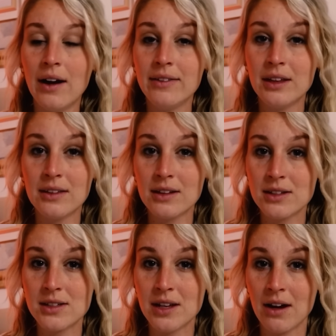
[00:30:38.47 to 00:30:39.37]
I think that's
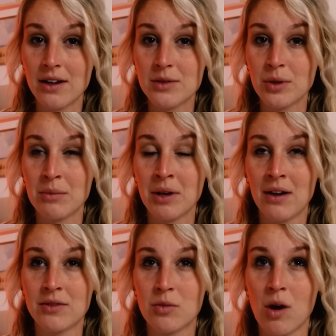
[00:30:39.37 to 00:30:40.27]
the scariest one I'm gonna
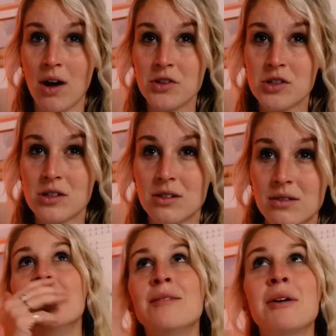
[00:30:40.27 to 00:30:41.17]
have to watch.
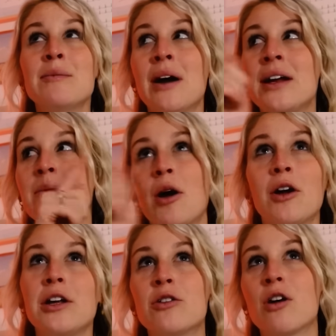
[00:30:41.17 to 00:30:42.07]
In my mind, I'm
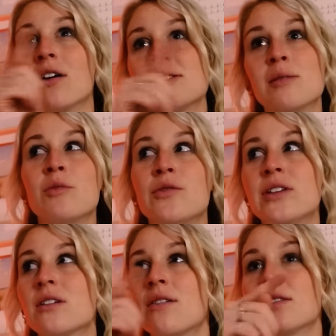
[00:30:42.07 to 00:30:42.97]
already crossing
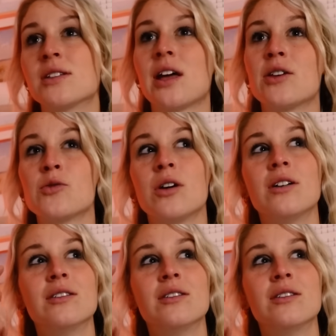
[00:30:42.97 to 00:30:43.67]
movies off the schedule.